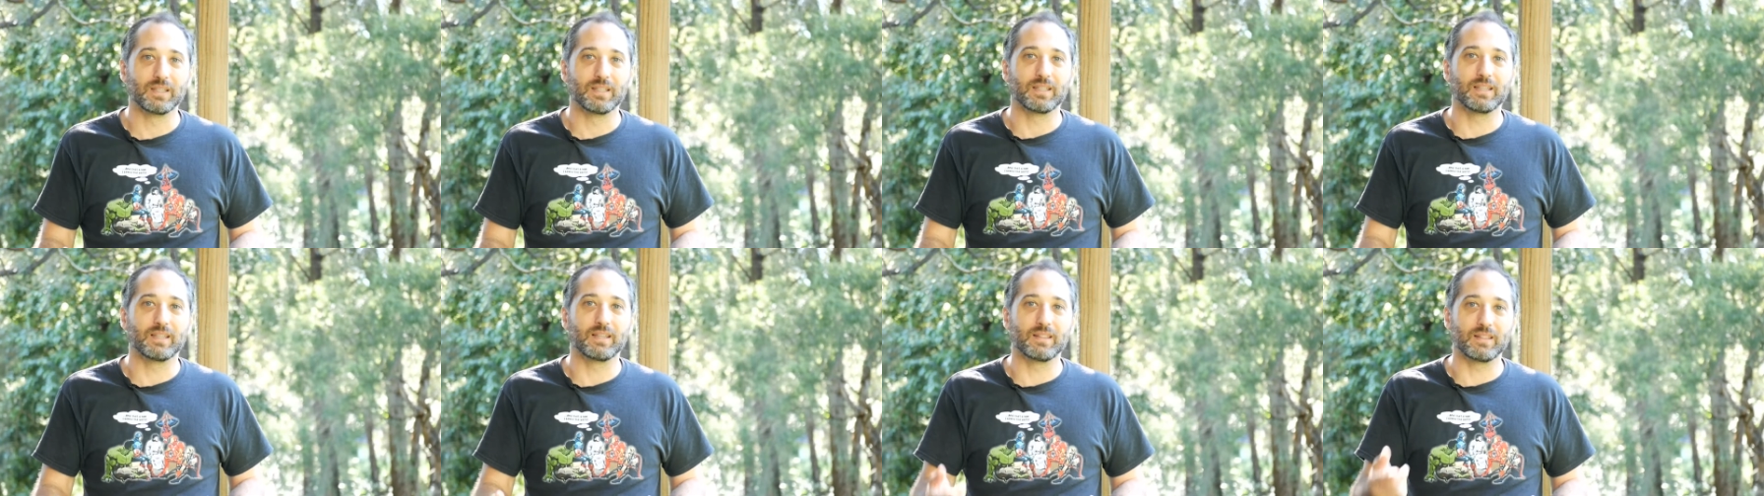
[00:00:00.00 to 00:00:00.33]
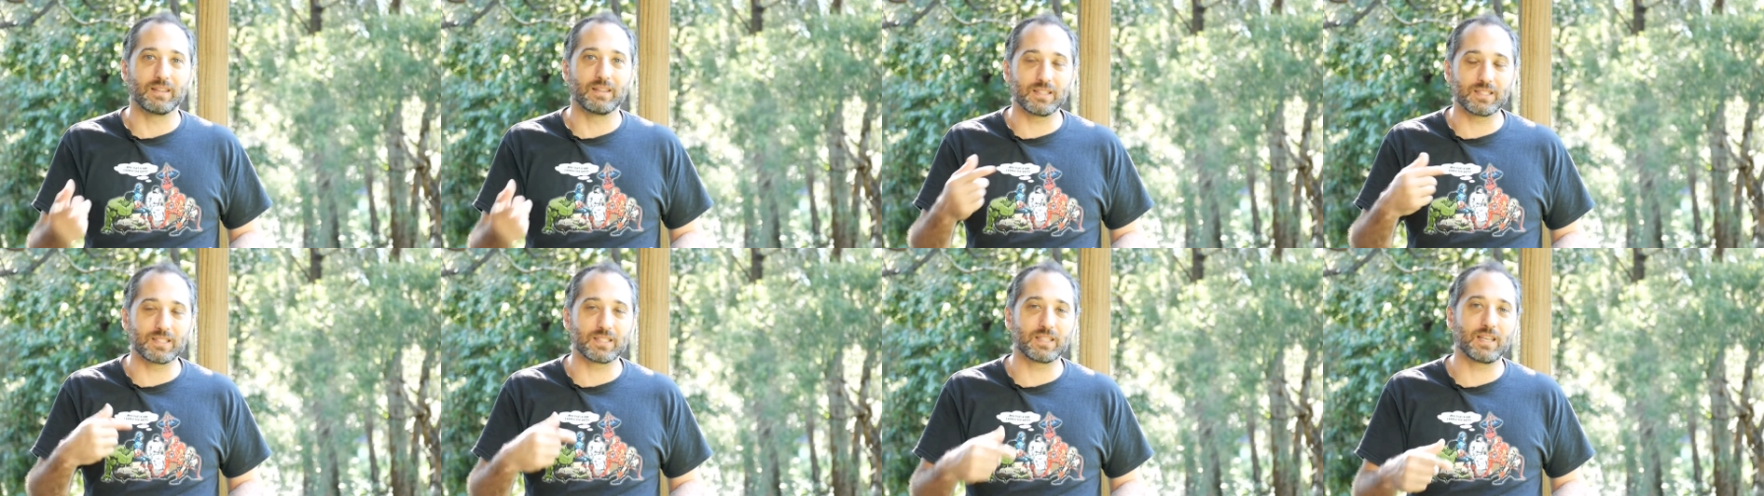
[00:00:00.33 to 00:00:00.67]

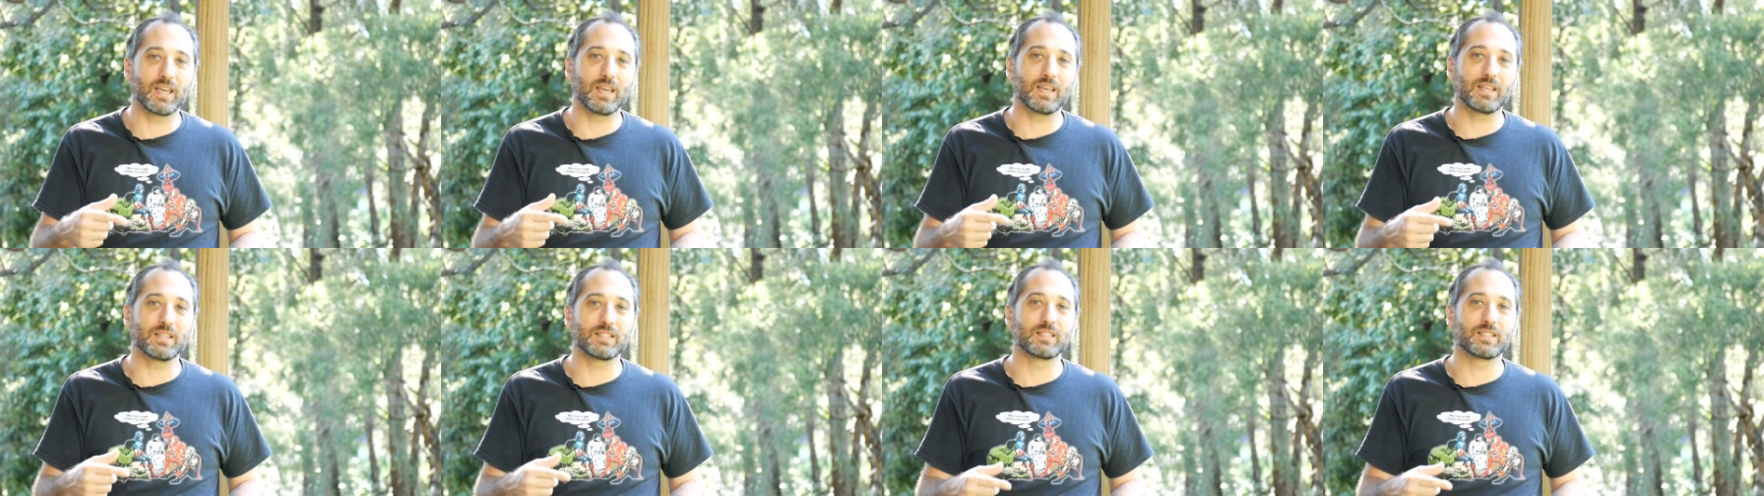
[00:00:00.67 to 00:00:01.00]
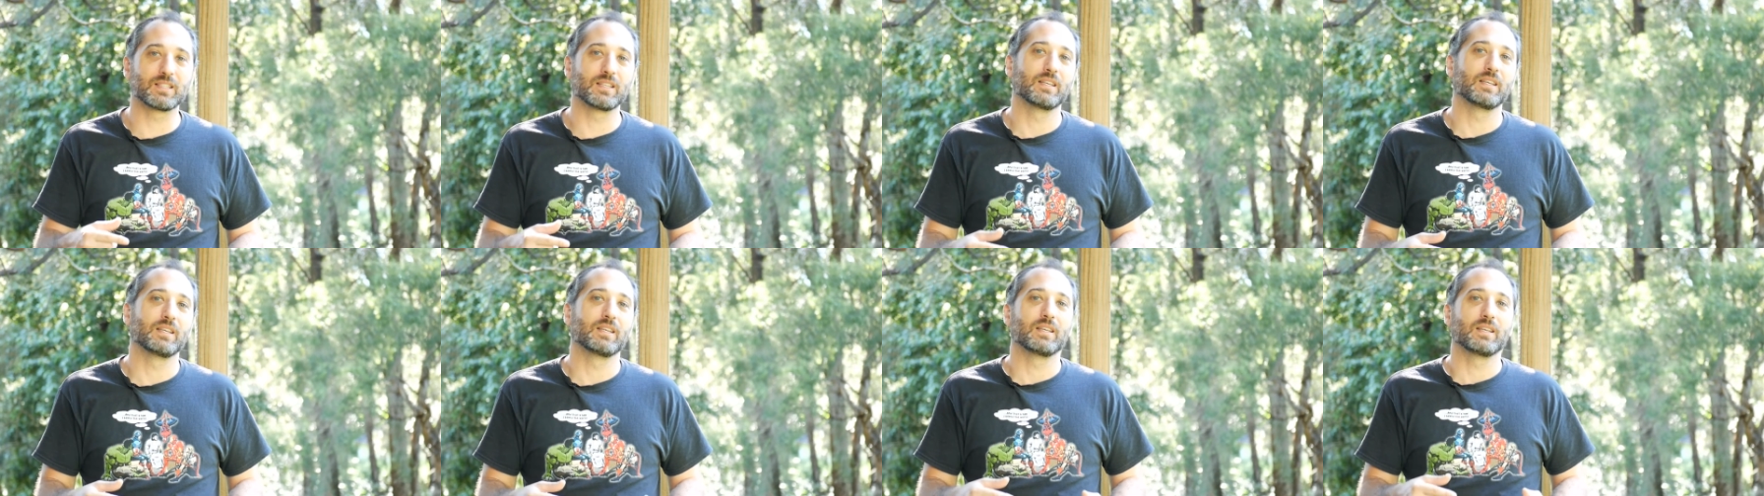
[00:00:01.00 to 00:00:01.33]
In this
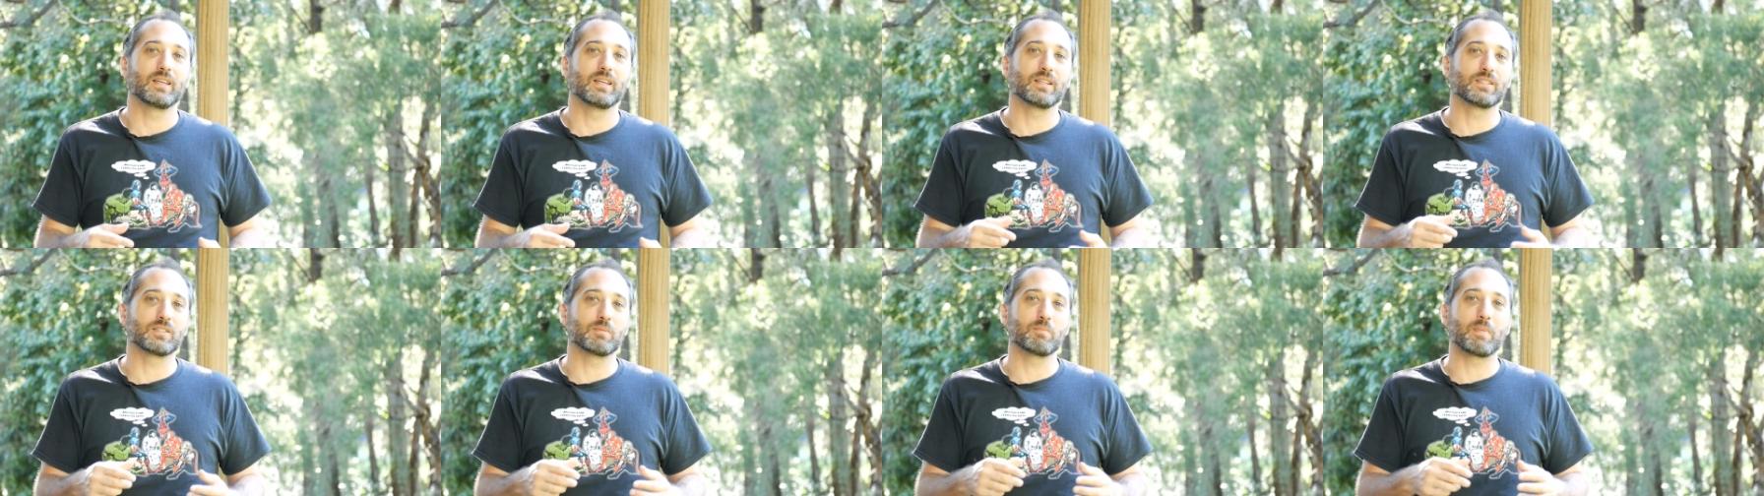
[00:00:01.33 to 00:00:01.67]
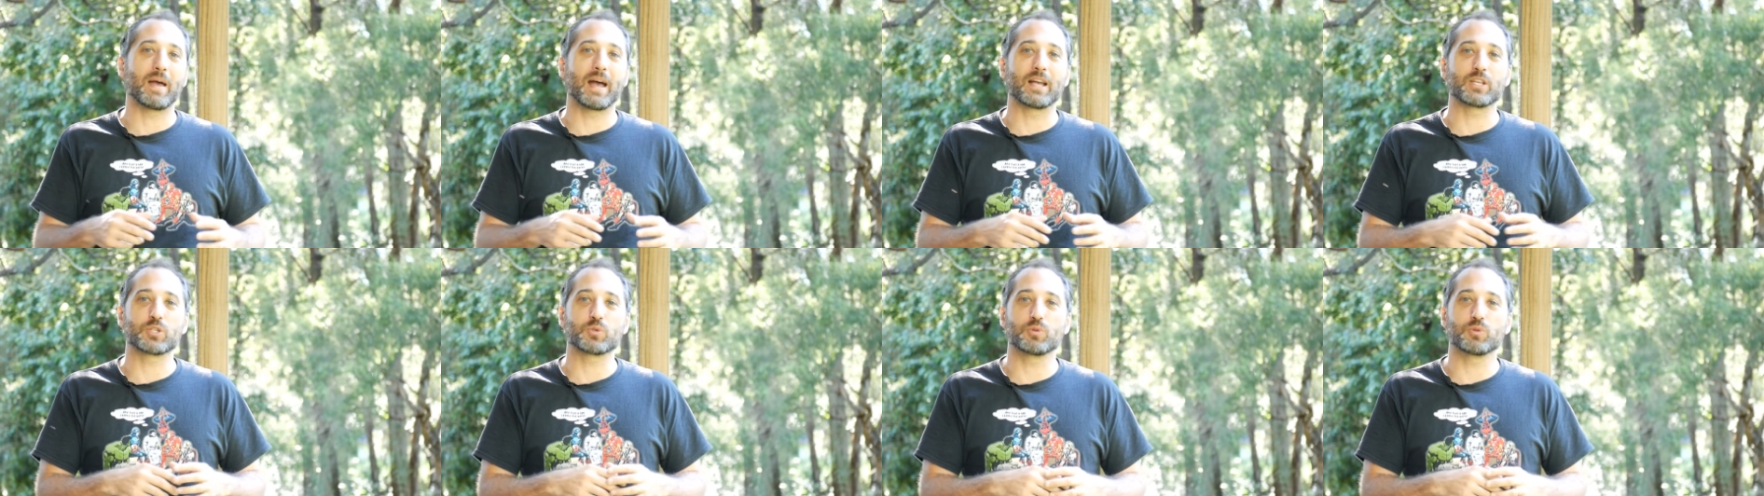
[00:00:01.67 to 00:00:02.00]
case, it's a
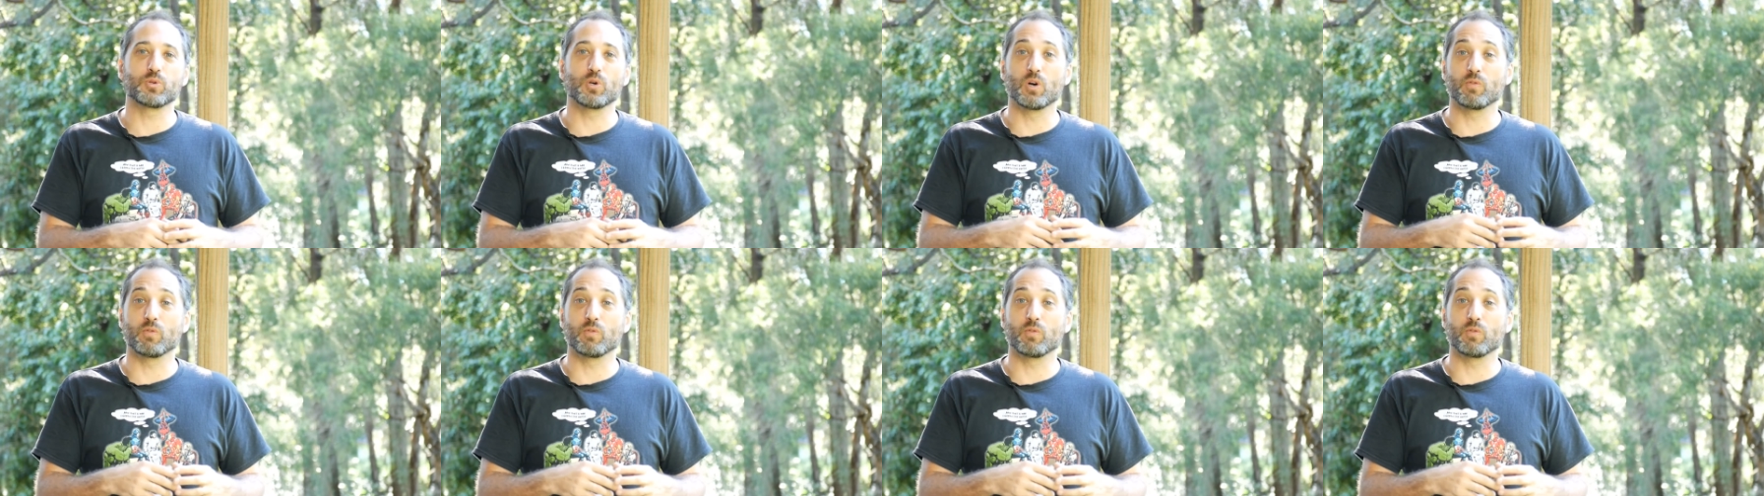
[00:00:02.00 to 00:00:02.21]
mastery